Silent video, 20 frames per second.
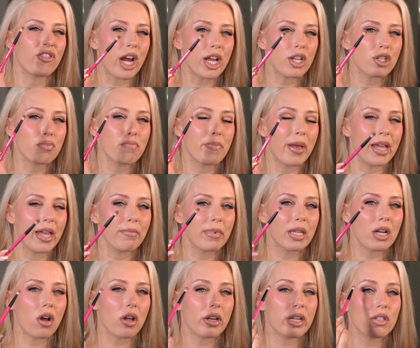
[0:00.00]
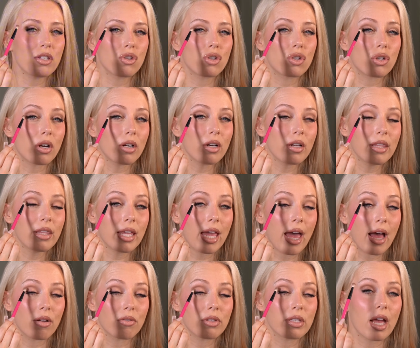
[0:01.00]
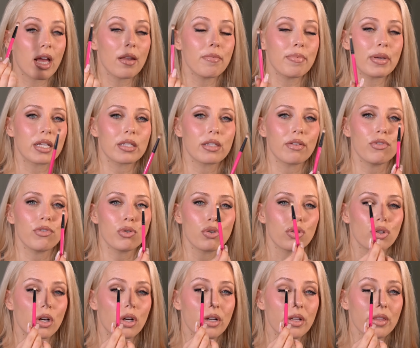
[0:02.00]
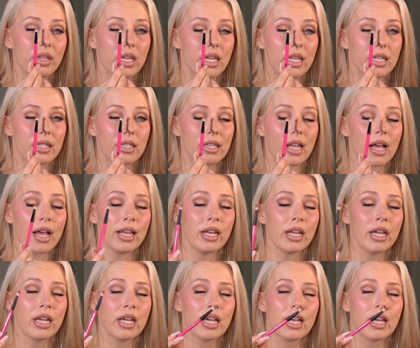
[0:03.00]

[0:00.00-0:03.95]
fresh pigment on it start on the outside because if you start on the inside